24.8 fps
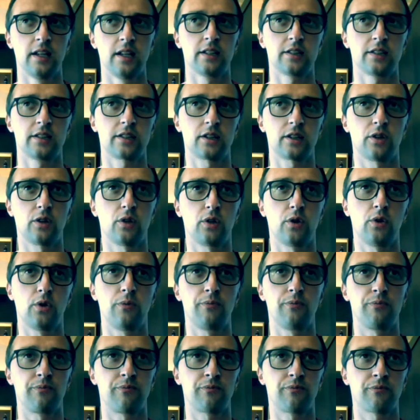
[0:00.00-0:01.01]
So
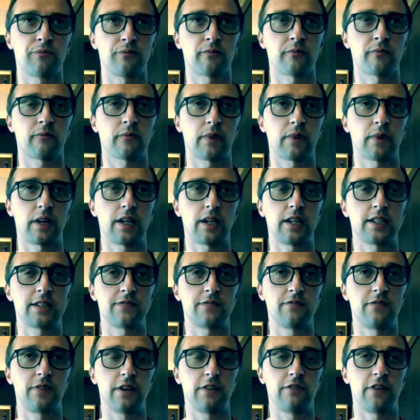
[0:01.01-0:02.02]

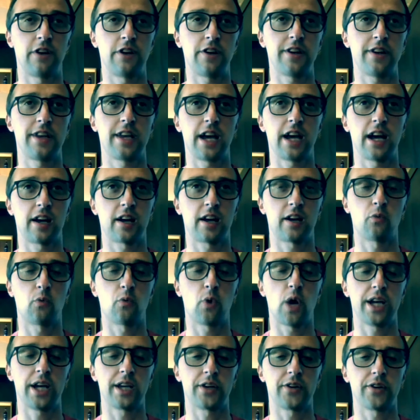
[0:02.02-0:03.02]
a very young
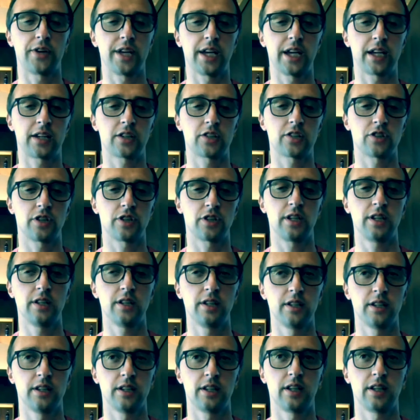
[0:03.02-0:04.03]
winery, actually,
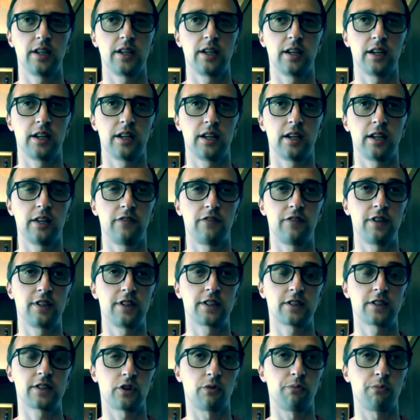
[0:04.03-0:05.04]
if
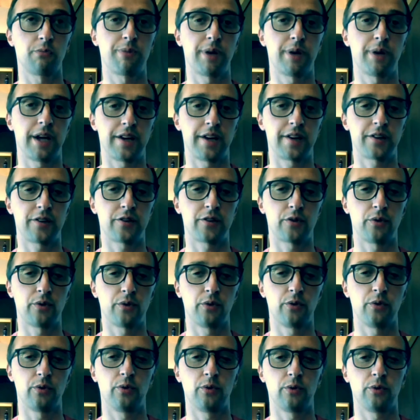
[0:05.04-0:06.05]
it's compared
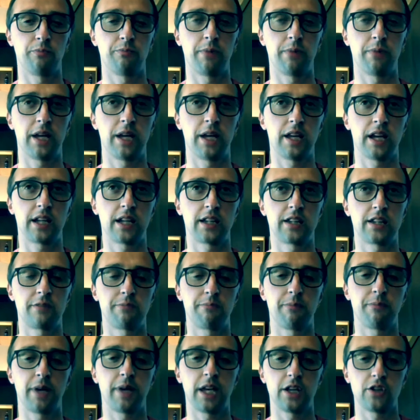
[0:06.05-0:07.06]
to many other
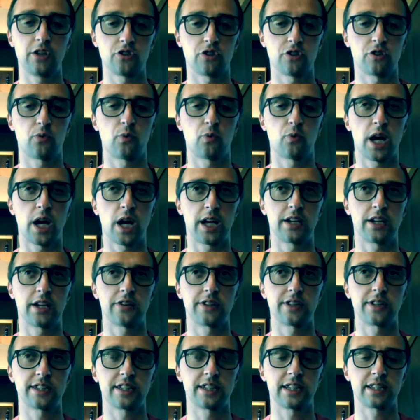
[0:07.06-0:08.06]
major
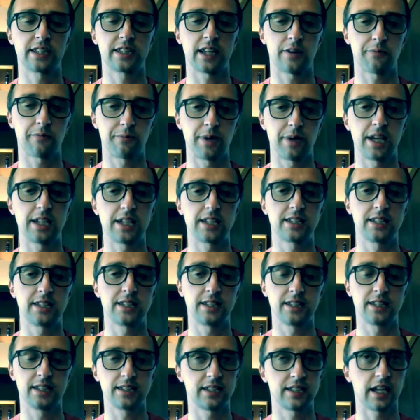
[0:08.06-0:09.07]
wineries that are based
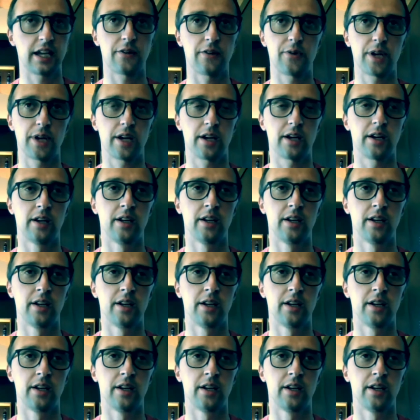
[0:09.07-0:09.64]
in this area.